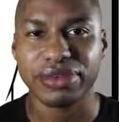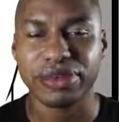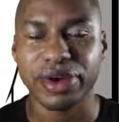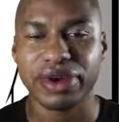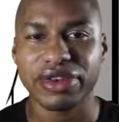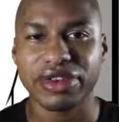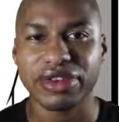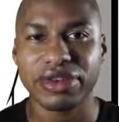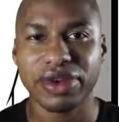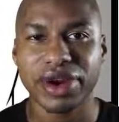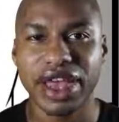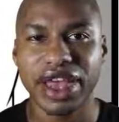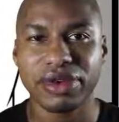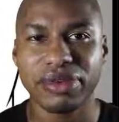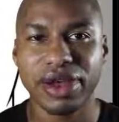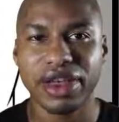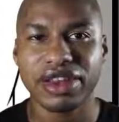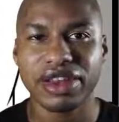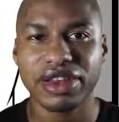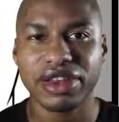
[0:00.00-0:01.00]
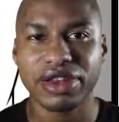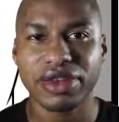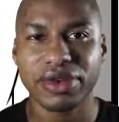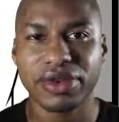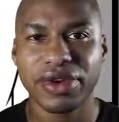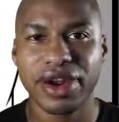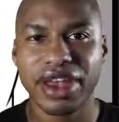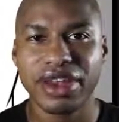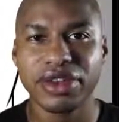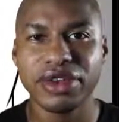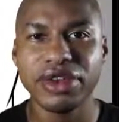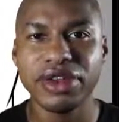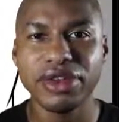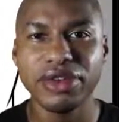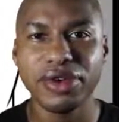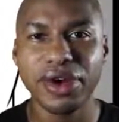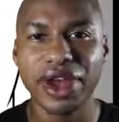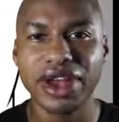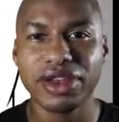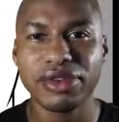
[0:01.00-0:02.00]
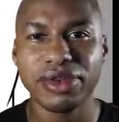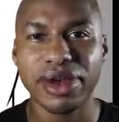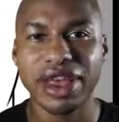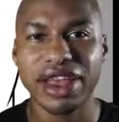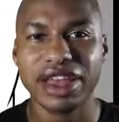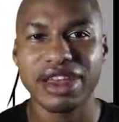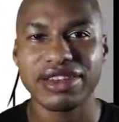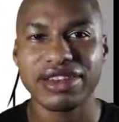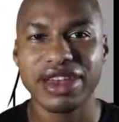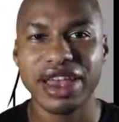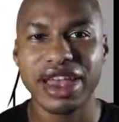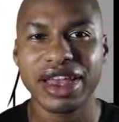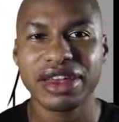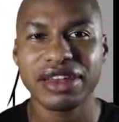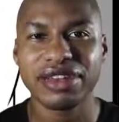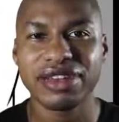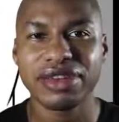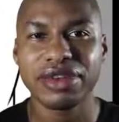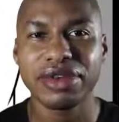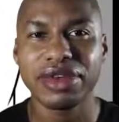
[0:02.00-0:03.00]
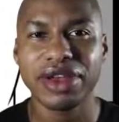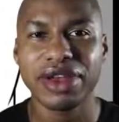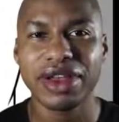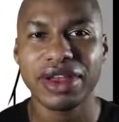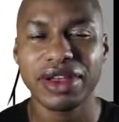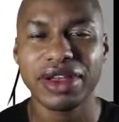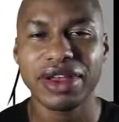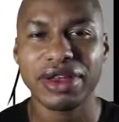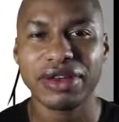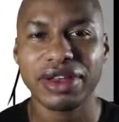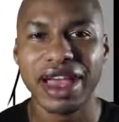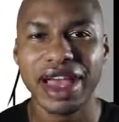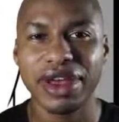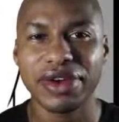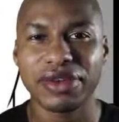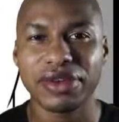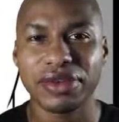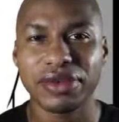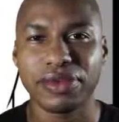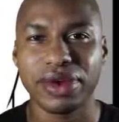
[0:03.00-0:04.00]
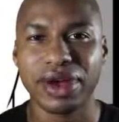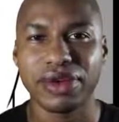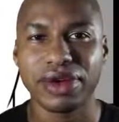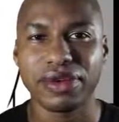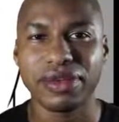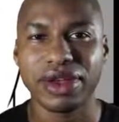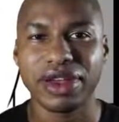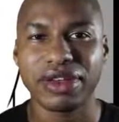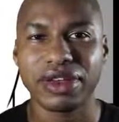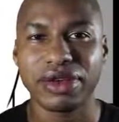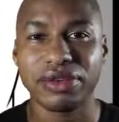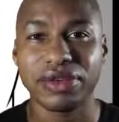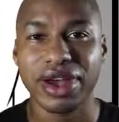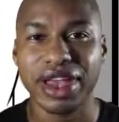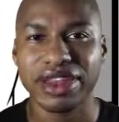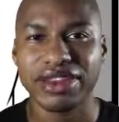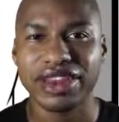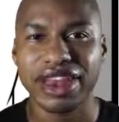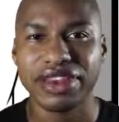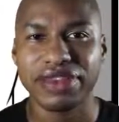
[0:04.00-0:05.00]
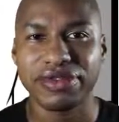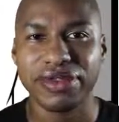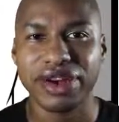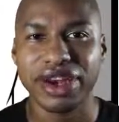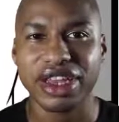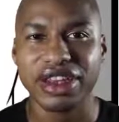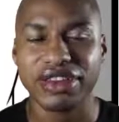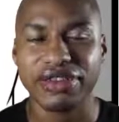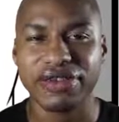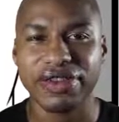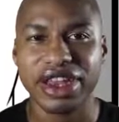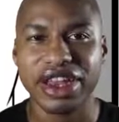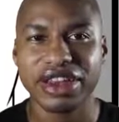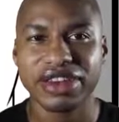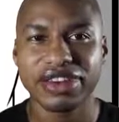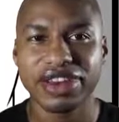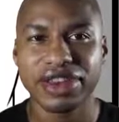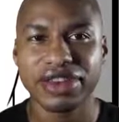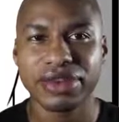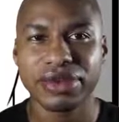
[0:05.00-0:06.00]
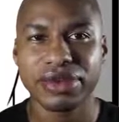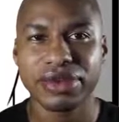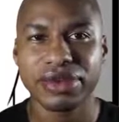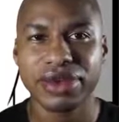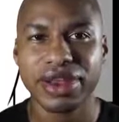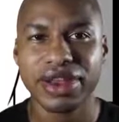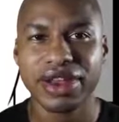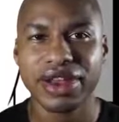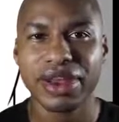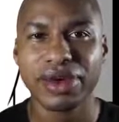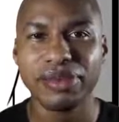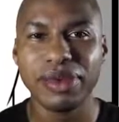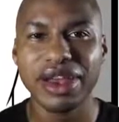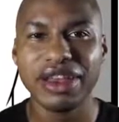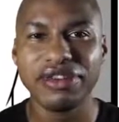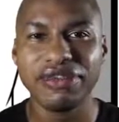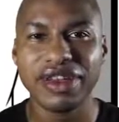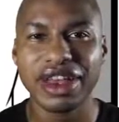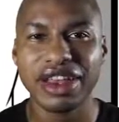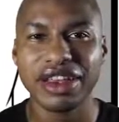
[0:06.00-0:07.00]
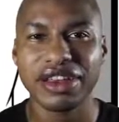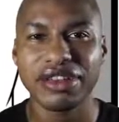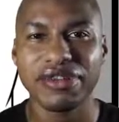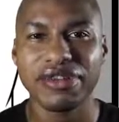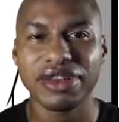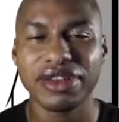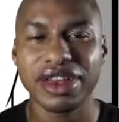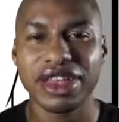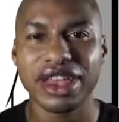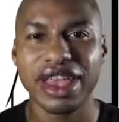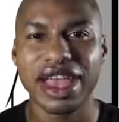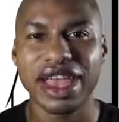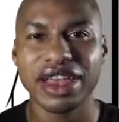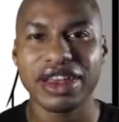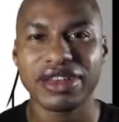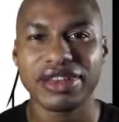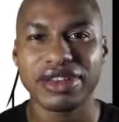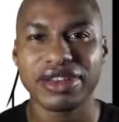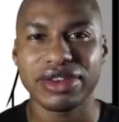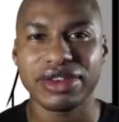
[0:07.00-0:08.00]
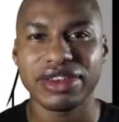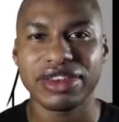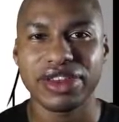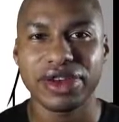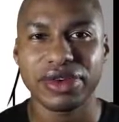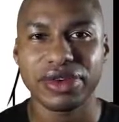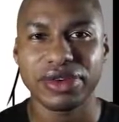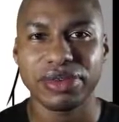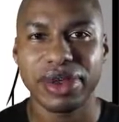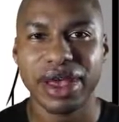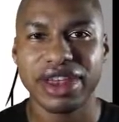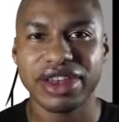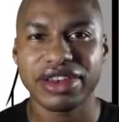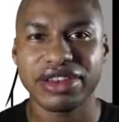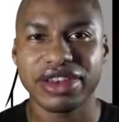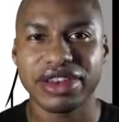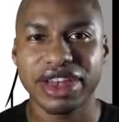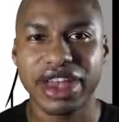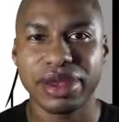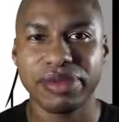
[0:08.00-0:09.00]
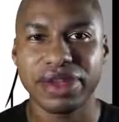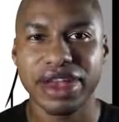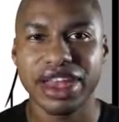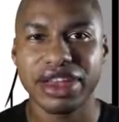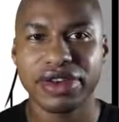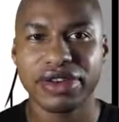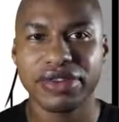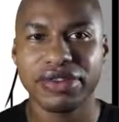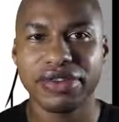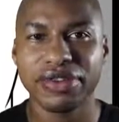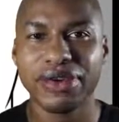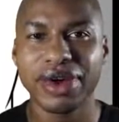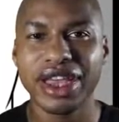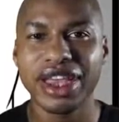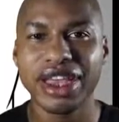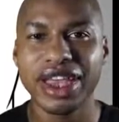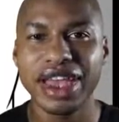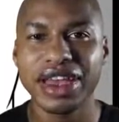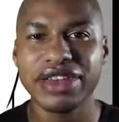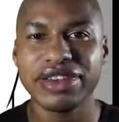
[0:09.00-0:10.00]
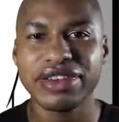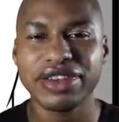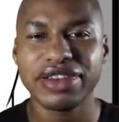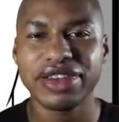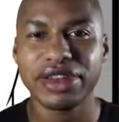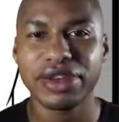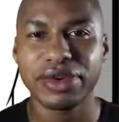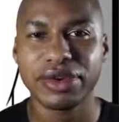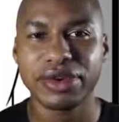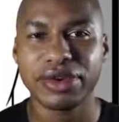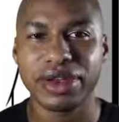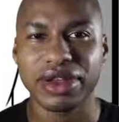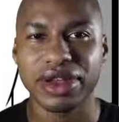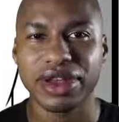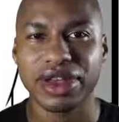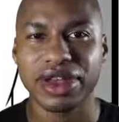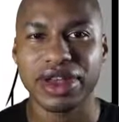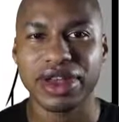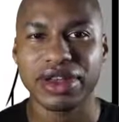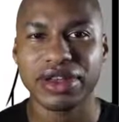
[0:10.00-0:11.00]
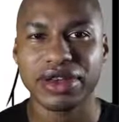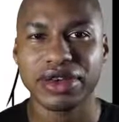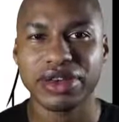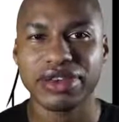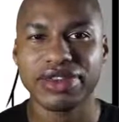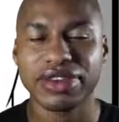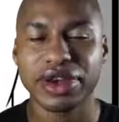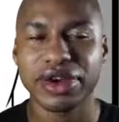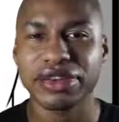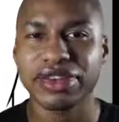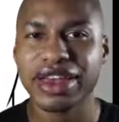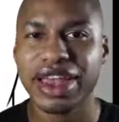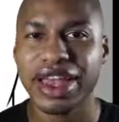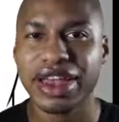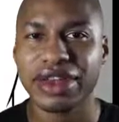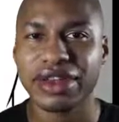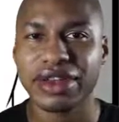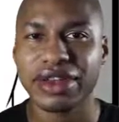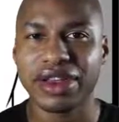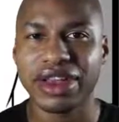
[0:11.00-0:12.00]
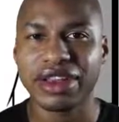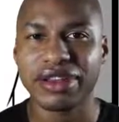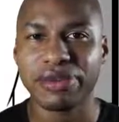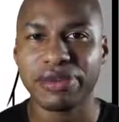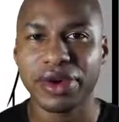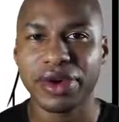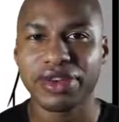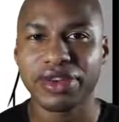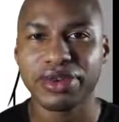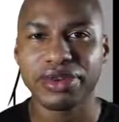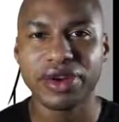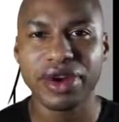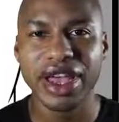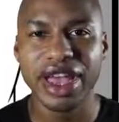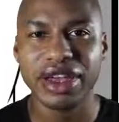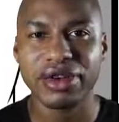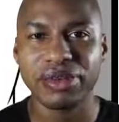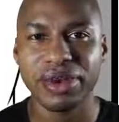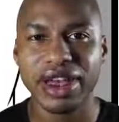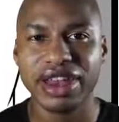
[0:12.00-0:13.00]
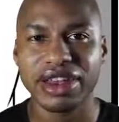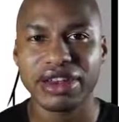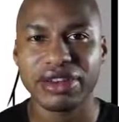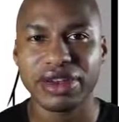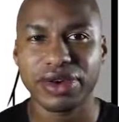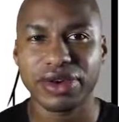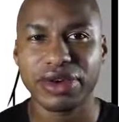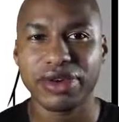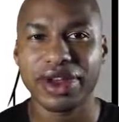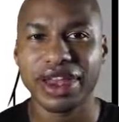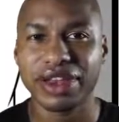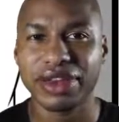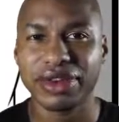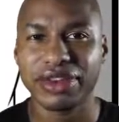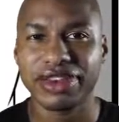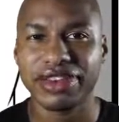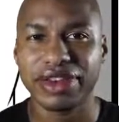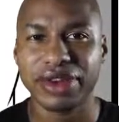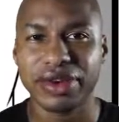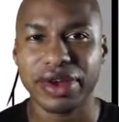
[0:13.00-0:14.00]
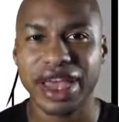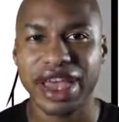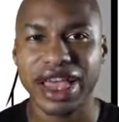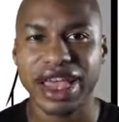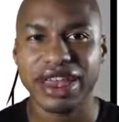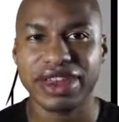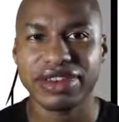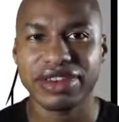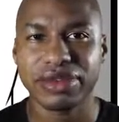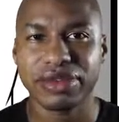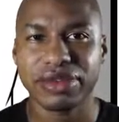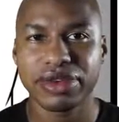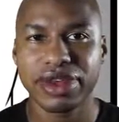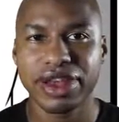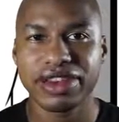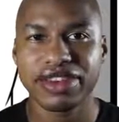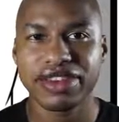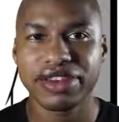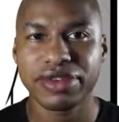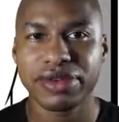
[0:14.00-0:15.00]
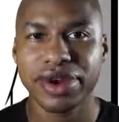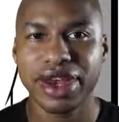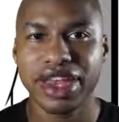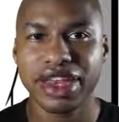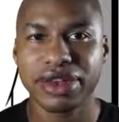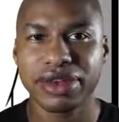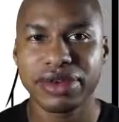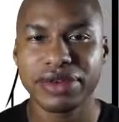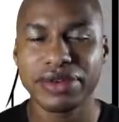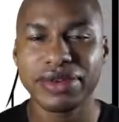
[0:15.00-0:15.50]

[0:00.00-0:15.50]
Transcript: multiplied by the numerator 1 minus x. Now, we repeat the process for each fraction. We divide the 30x cubed by the denominator 3x cubed. The result 10 is multiplied by the numerator 2x plus 3.